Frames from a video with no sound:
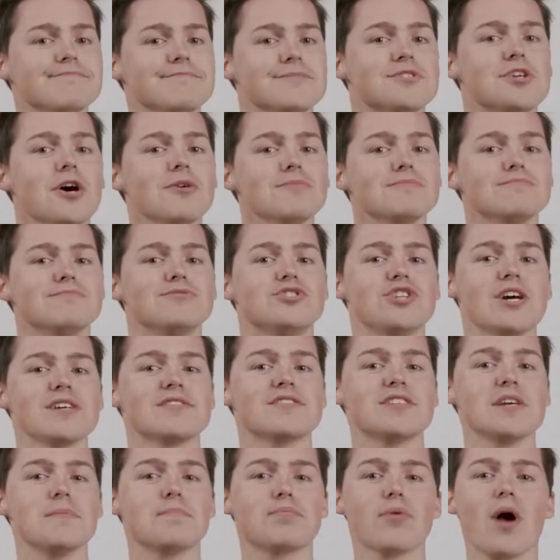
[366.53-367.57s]
So
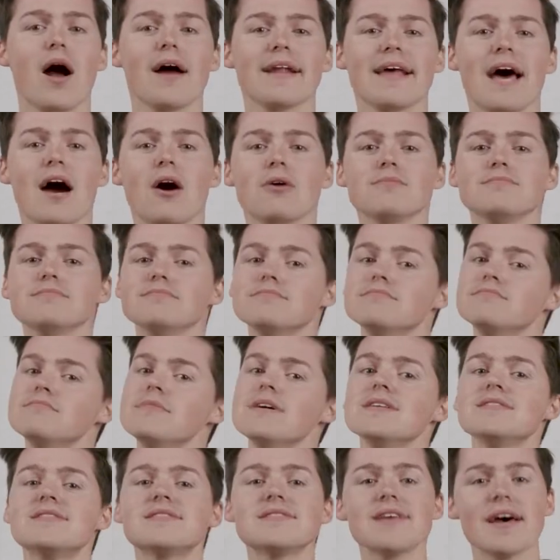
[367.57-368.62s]
Jesse brought out
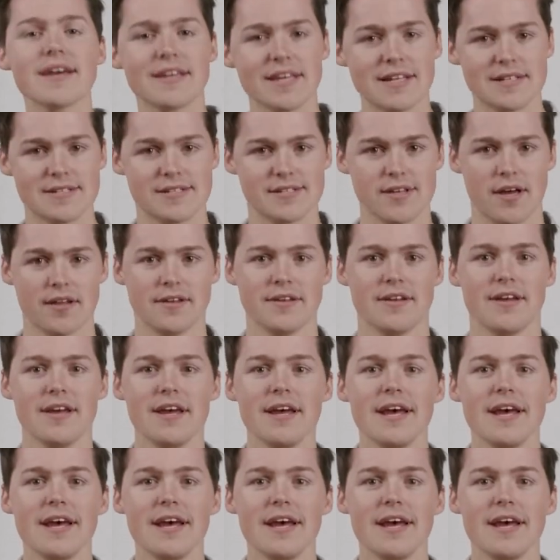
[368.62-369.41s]
his second son.